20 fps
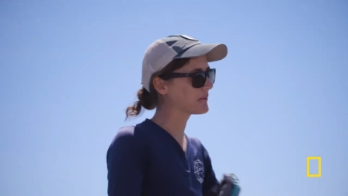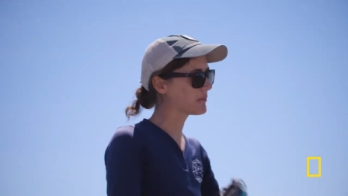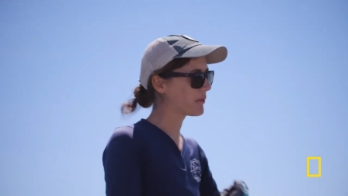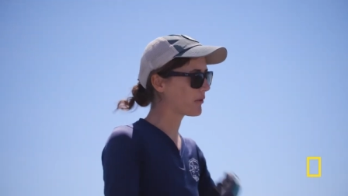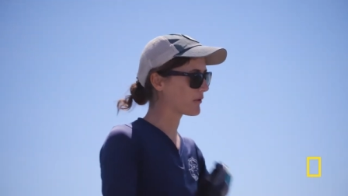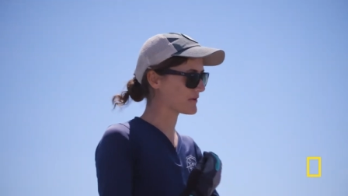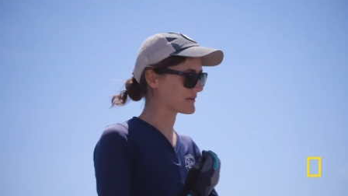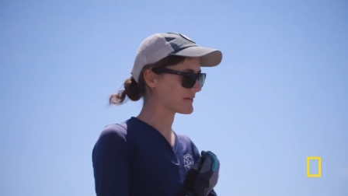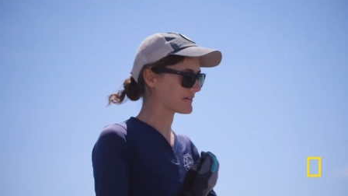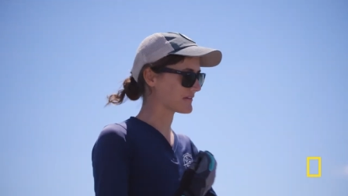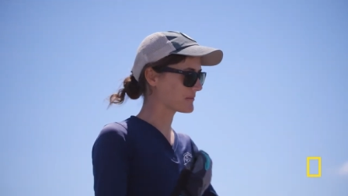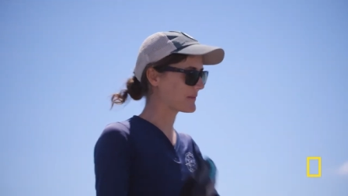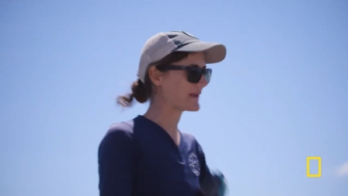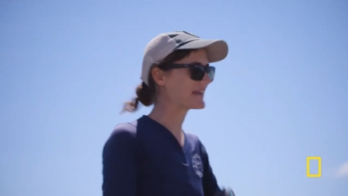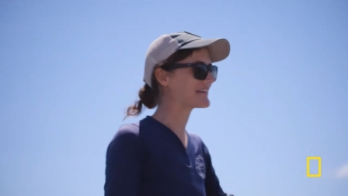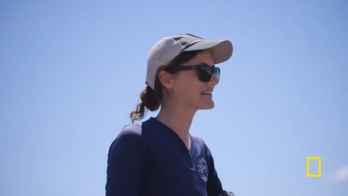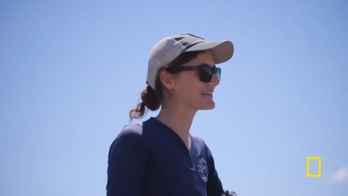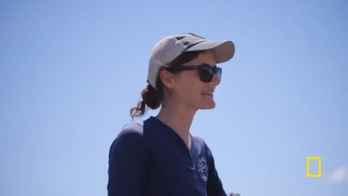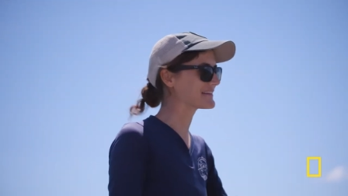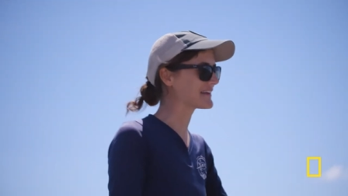important
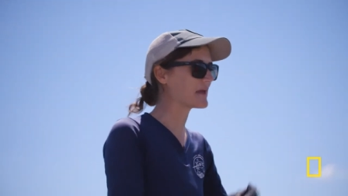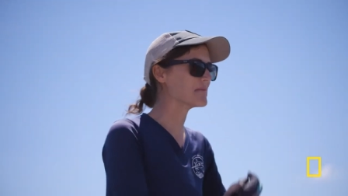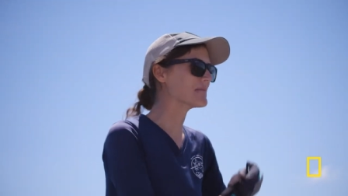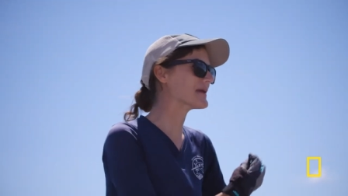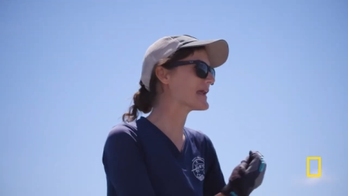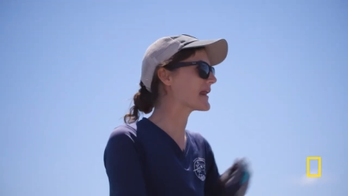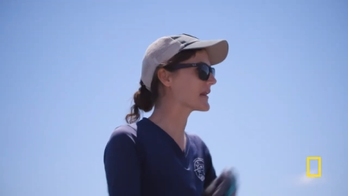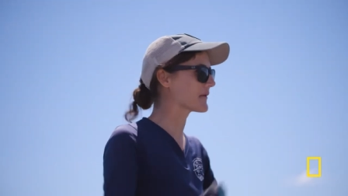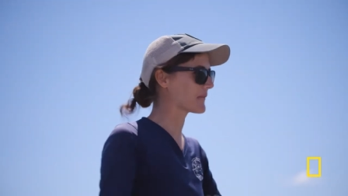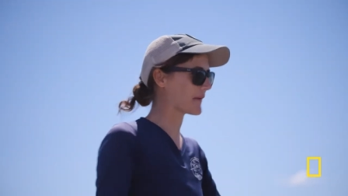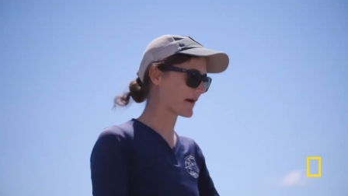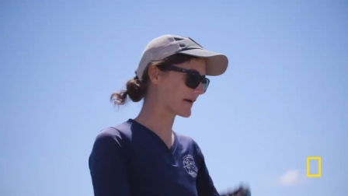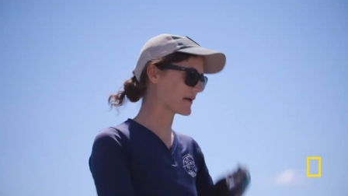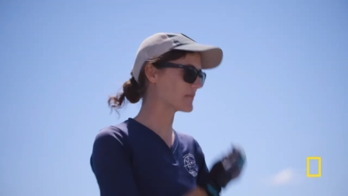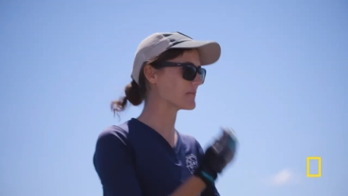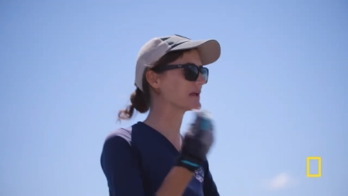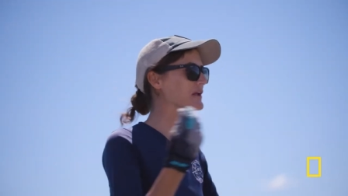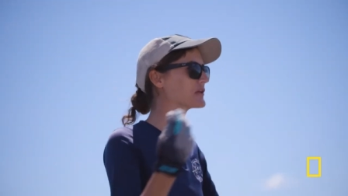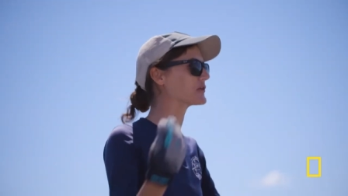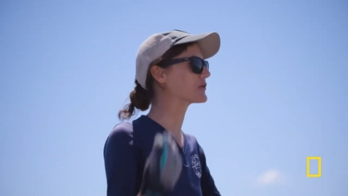spaces can be anywhere,
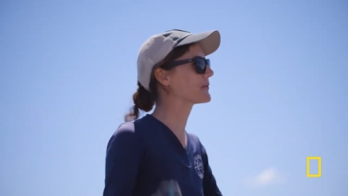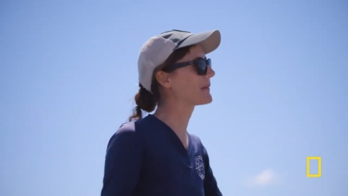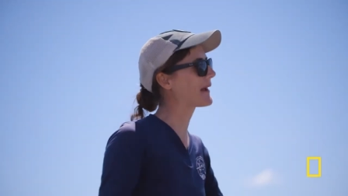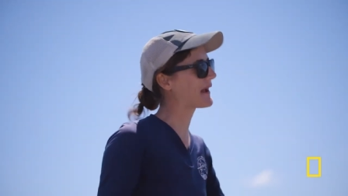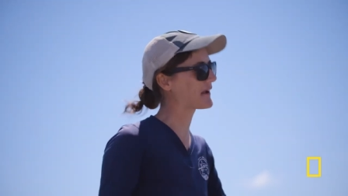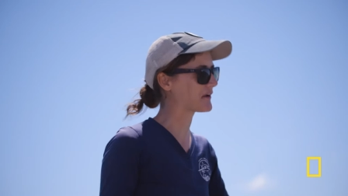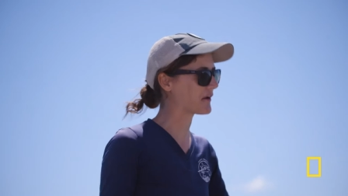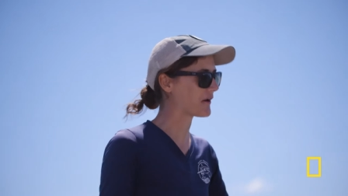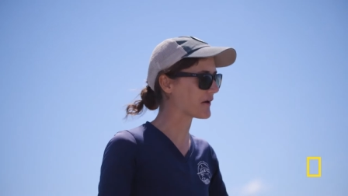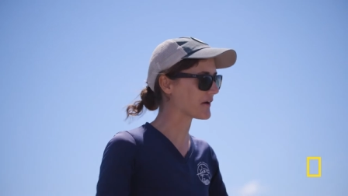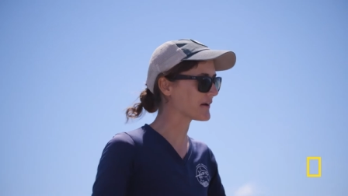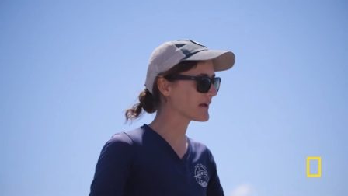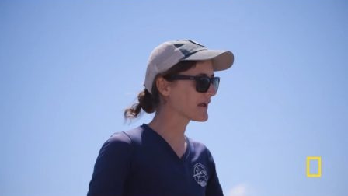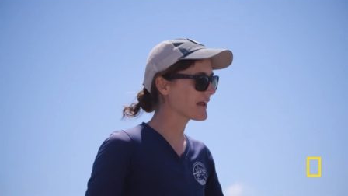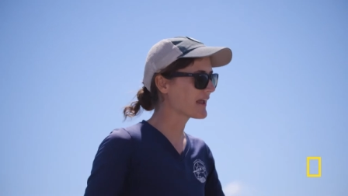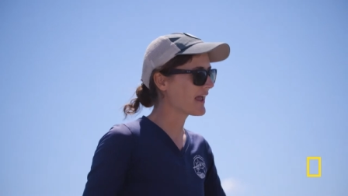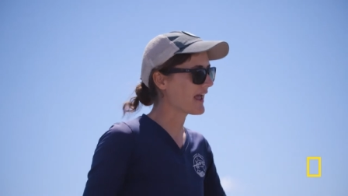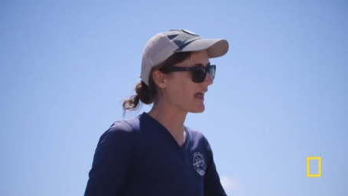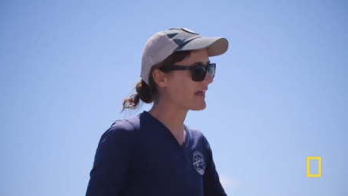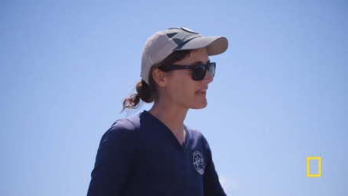can be in your backyard.
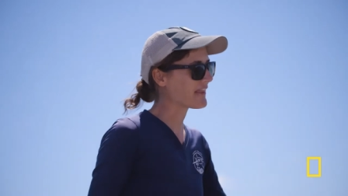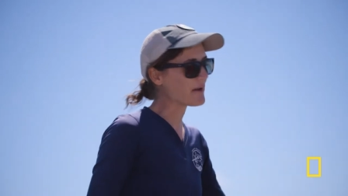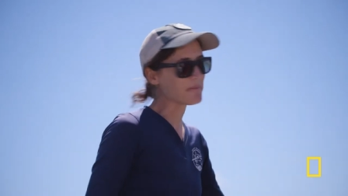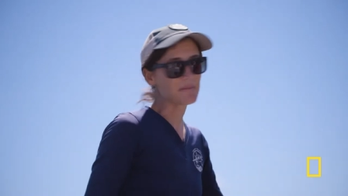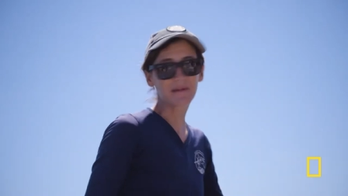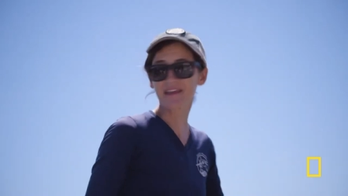And that